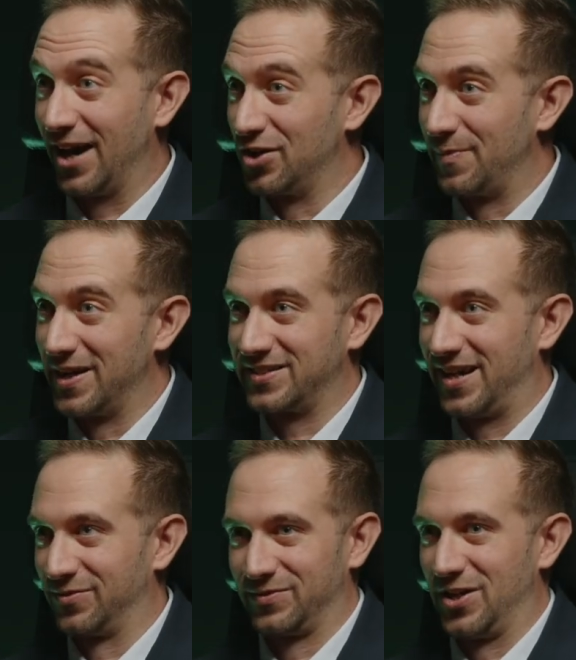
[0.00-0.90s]
you based
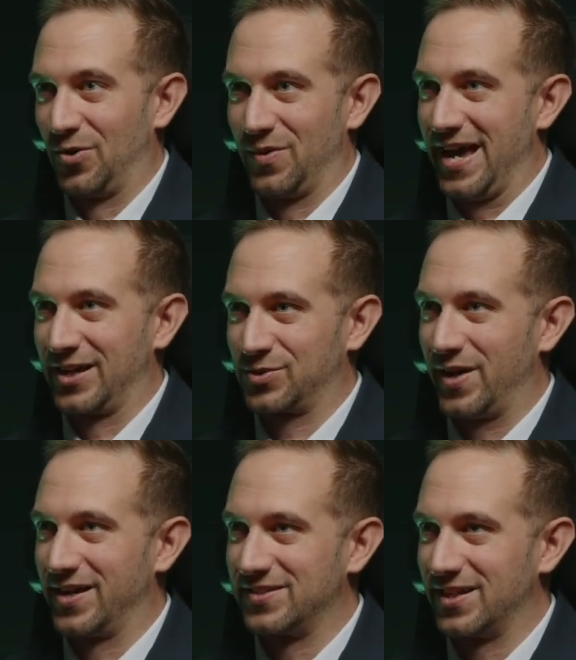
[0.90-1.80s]
on, X,
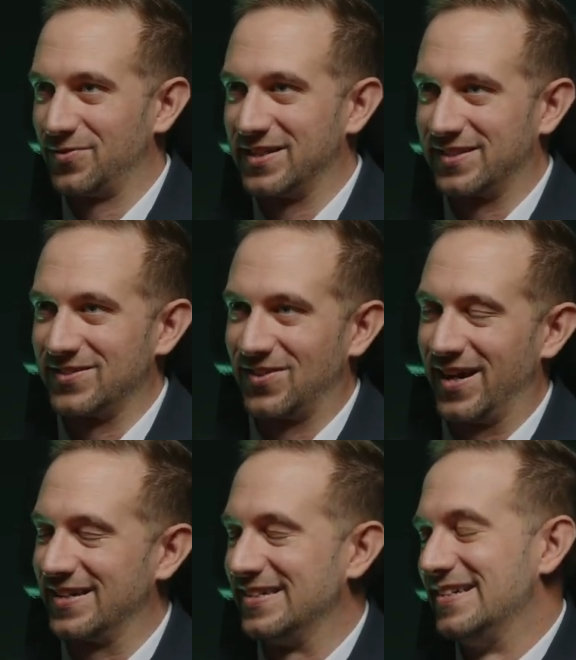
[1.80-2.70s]
Y, and Z reasons.
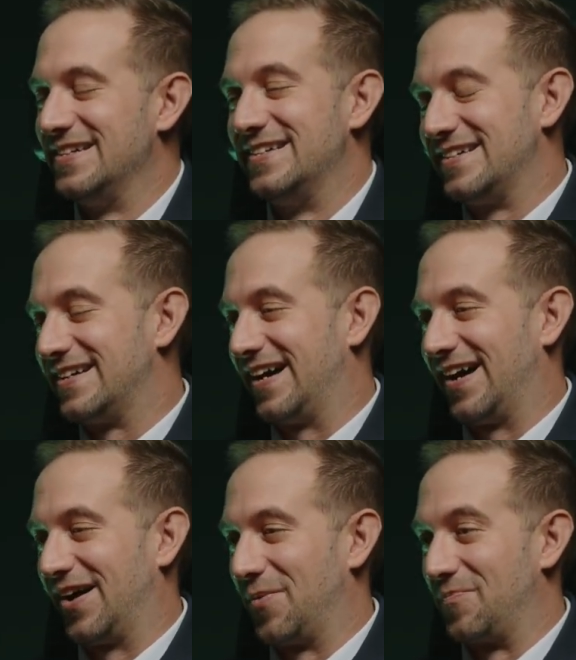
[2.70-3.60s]
Right.
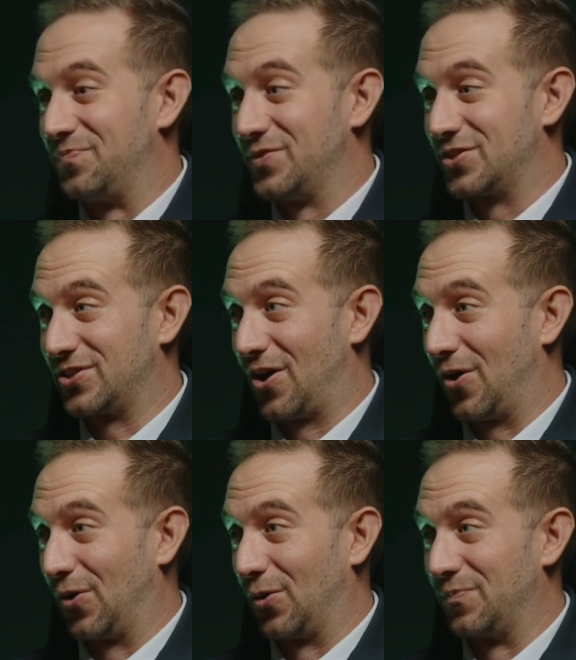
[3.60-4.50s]

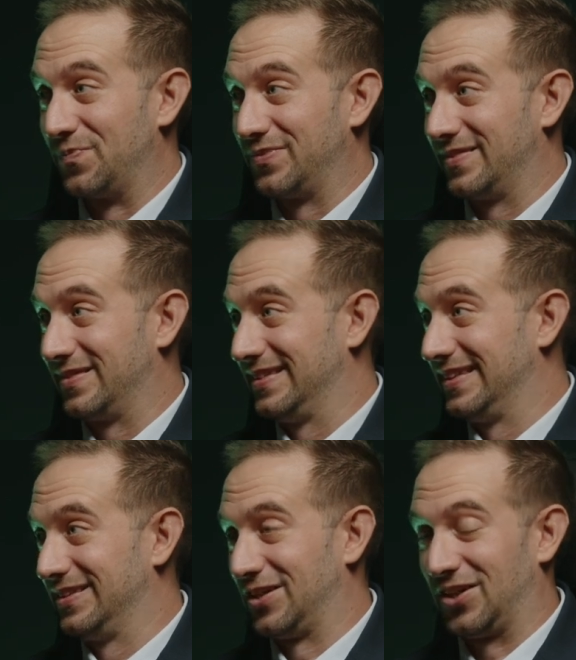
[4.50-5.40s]
So
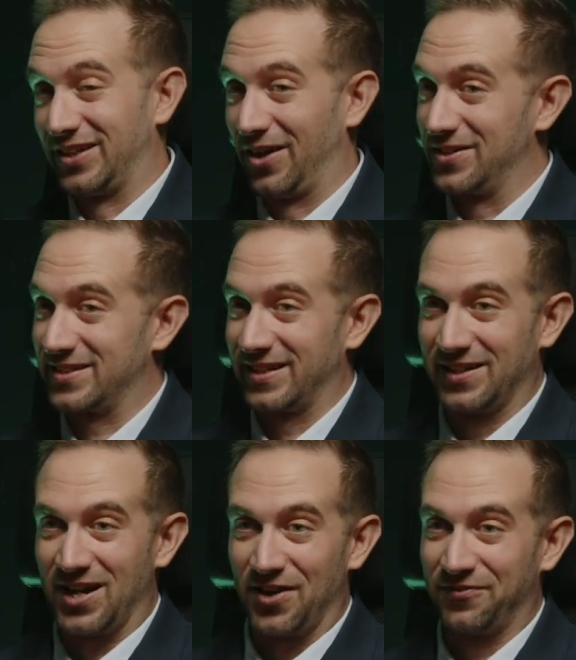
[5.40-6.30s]
hilariously
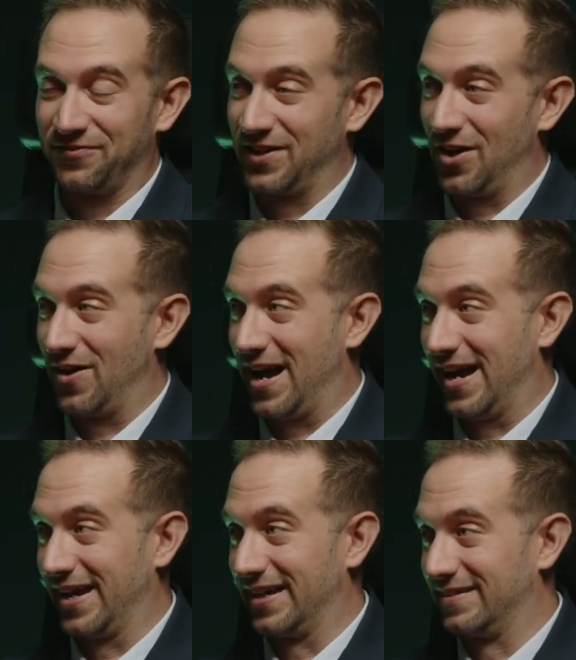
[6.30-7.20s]
enough,
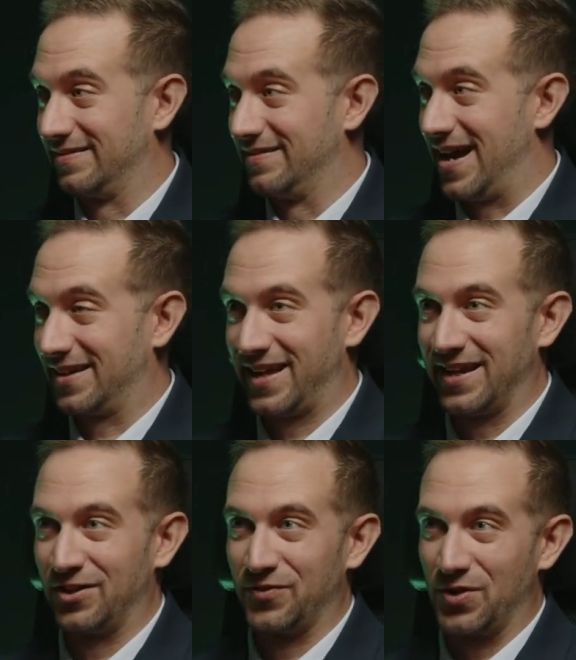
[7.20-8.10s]
I knocked
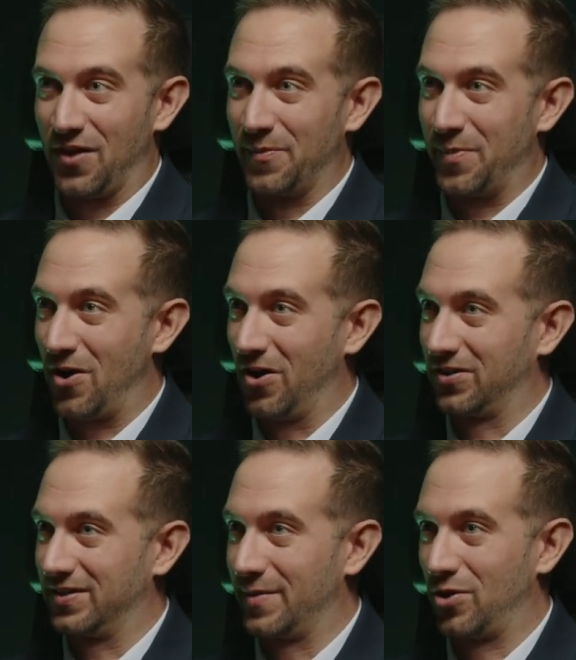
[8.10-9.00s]
that interview out of the
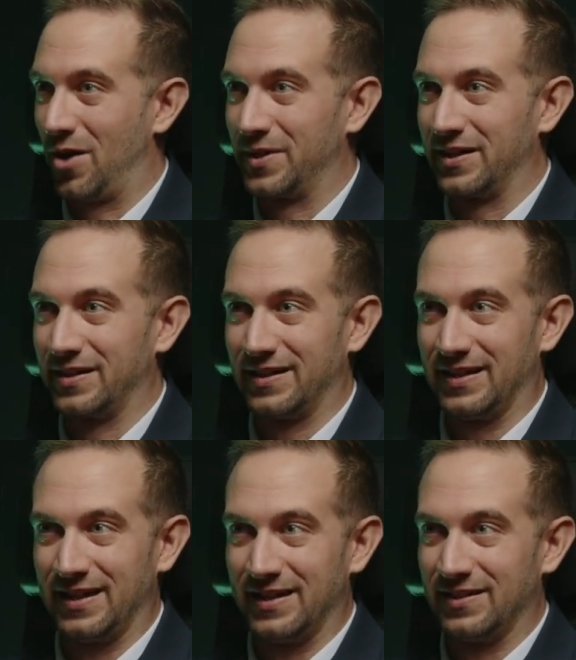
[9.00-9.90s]
park. They brought me
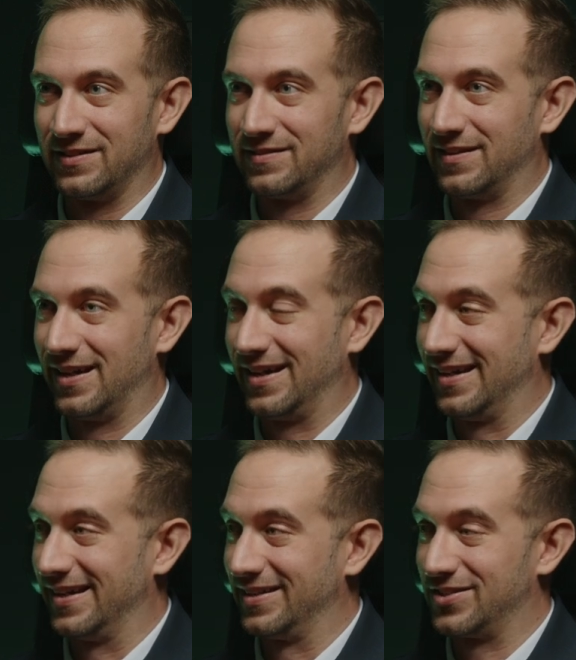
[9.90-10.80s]
in
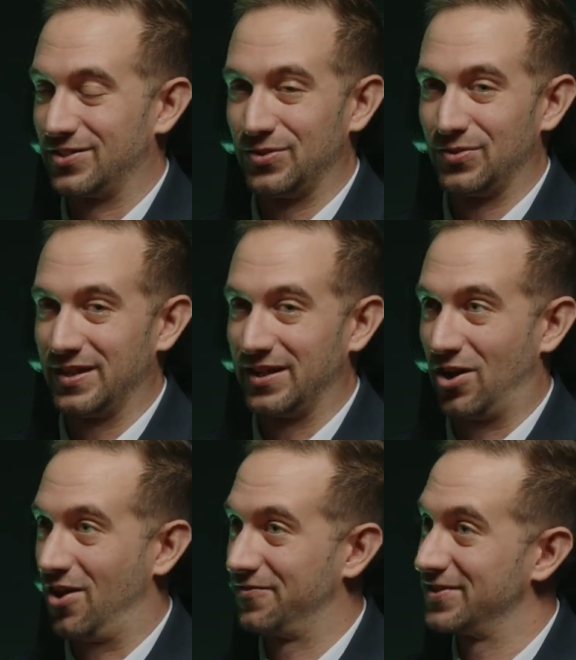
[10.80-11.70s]
to the
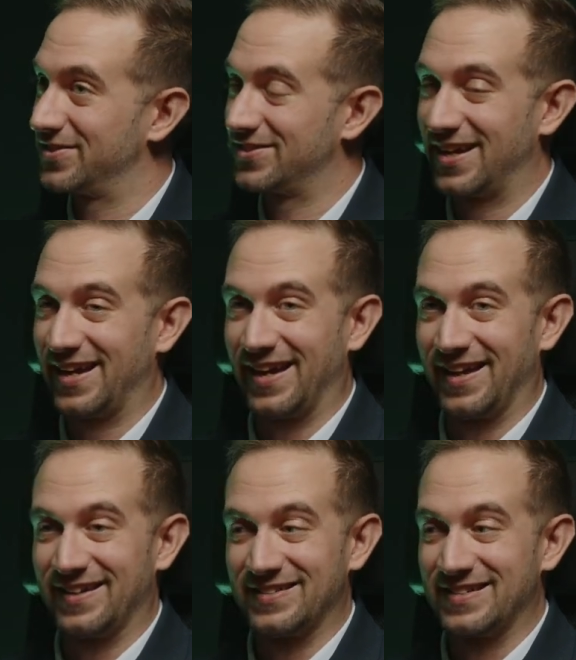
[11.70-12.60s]
office
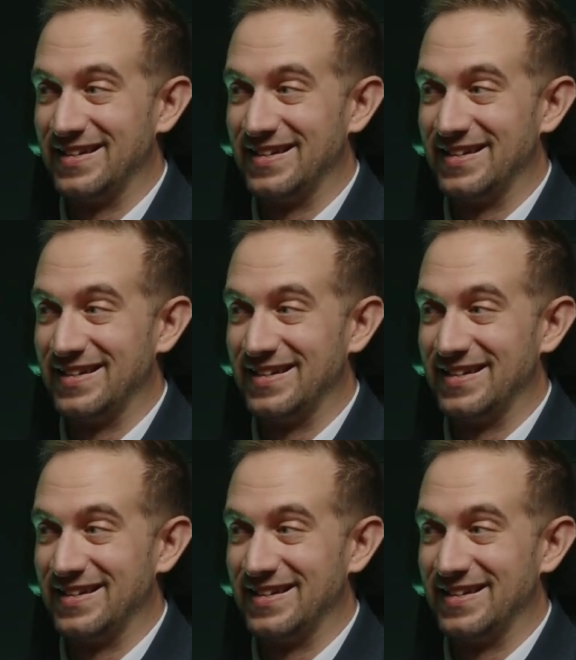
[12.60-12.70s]
and